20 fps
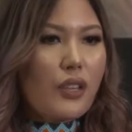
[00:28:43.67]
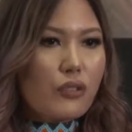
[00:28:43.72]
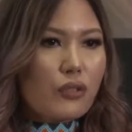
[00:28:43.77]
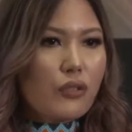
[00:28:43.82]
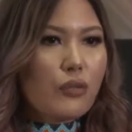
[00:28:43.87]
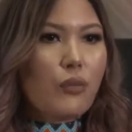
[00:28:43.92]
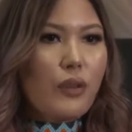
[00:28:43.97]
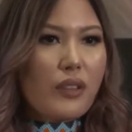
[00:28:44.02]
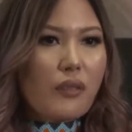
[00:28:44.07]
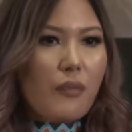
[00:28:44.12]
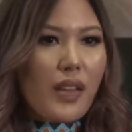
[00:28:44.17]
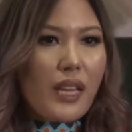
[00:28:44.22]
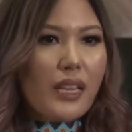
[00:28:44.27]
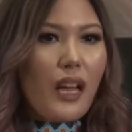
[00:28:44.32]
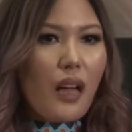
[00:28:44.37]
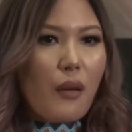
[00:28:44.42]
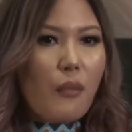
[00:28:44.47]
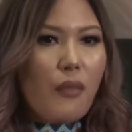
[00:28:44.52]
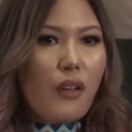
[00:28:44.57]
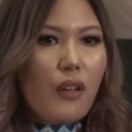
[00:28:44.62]
do with
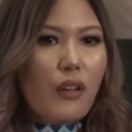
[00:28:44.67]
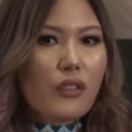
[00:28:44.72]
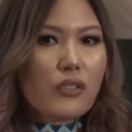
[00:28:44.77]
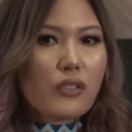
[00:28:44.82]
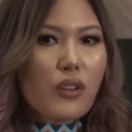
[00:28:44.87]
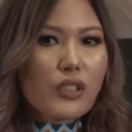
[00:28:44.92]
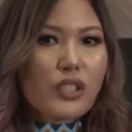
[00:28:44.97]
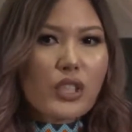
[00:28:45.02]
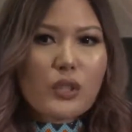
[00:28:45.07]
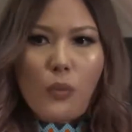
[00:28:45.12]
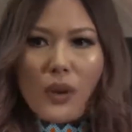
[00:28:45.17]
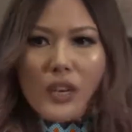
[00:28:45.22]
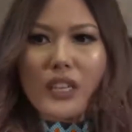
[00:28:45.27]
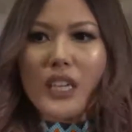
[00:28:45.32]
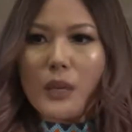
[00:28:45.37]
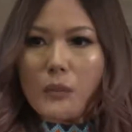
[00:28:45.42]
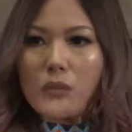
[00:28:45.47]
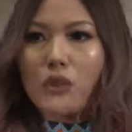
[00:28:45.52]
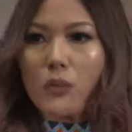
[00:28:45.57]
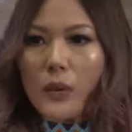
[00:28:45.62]
makeup. So I just want to
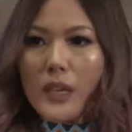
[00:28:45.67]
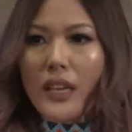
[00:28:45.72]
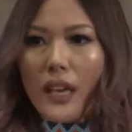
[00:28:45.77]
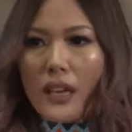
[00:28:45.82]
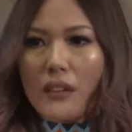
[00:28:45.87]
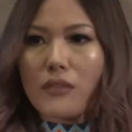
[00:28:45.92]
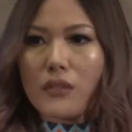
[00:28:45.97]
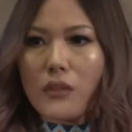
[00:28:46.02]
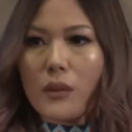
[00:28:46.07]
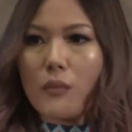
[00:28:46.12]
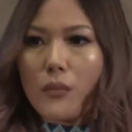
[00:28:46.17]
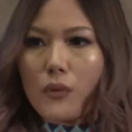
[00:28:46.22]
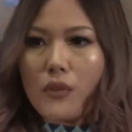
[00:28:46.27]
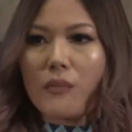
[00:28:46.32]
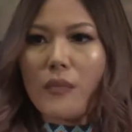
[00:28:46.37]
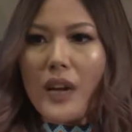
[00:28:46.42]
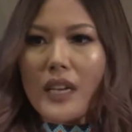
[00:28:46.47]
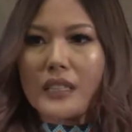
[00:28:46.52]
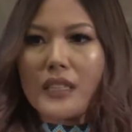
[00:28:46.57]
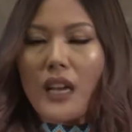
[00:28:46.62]
keep doing it to
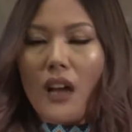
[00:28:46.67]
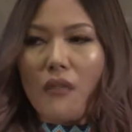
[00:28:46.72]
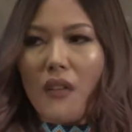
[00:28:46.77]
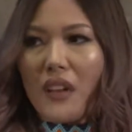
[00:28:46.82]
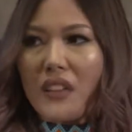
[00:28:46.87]
improve myself.